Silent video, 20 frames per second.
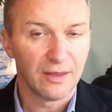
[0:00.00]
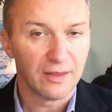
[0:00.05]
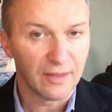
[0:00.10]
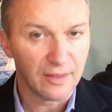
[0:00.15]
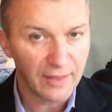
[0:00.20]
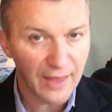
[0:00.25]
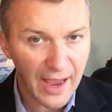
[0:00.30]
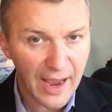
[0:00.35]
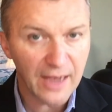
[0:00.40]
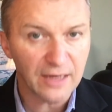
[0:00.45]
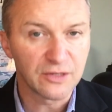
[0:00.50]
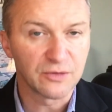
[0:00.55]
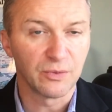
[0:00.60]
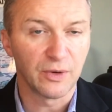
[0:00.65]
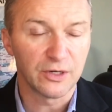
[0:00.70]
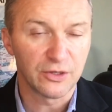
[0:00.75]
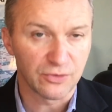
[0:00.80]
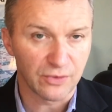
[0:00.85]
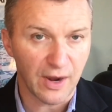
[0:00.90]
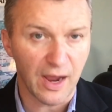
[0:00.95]
That's
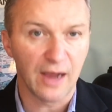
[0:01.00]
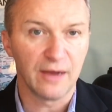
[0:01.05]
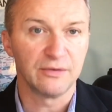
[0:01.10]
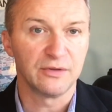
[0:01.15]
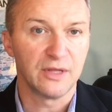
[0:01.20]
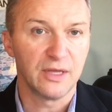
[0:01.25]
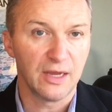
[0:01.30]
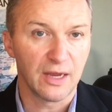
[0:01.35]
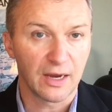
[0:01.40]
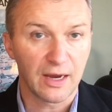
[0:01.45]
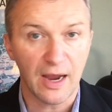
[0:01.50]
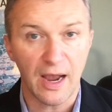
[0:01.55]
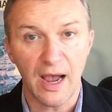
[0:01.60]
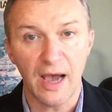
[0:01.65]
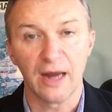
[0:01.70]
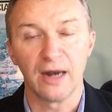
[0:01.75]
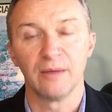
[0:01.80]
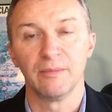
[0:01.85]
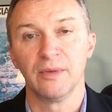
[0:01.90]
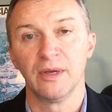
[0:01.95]
what drives the
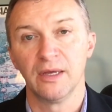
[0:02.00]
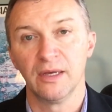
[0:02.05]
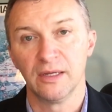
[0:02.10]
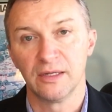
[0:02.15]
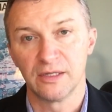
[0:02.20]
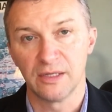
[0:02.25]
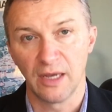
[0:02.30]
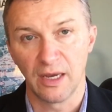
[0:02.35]
economy.